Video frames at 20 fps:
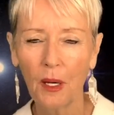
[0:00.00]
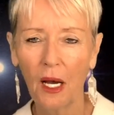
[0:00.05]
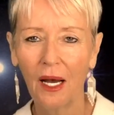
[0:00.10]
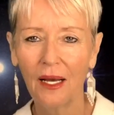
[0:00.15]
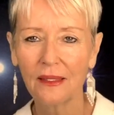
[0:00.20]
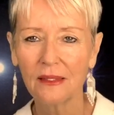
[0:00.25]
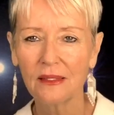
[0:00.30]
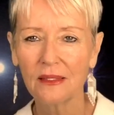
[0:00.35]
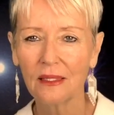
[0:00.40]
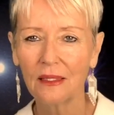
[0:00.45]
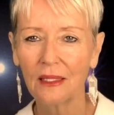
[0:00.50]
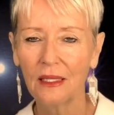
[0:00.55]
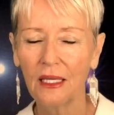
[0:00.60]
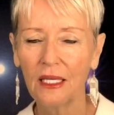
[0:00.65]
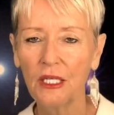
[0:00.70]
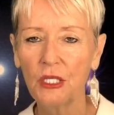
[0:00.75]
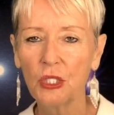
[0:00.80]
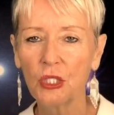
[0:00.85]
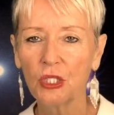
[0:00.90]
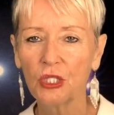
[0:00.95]

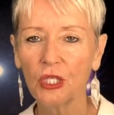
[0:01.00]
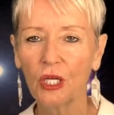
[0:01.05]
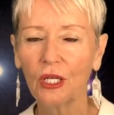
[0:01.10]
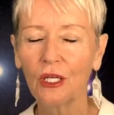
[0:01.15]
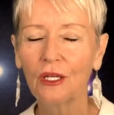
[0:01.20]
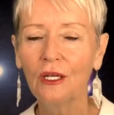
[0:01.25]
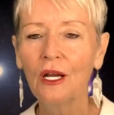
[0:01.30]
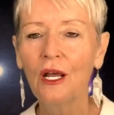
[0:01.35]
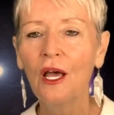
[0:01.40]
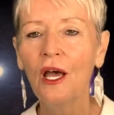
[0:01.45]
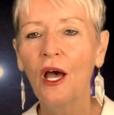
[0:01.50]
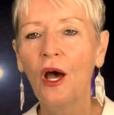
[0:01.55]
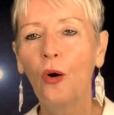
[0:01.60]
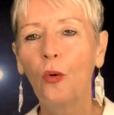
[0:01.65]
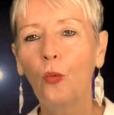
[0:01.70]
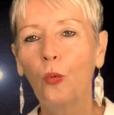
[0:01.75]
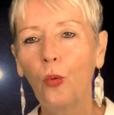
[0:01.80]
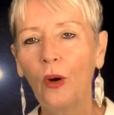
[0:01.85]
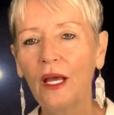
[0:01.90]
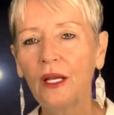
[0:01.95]
isolation
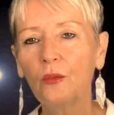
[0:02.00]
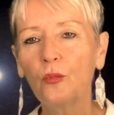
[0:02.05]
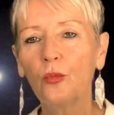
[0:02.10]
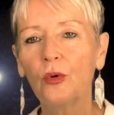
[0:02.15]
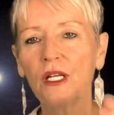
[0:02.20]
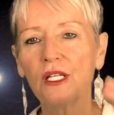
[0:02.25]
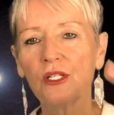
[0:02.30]
when we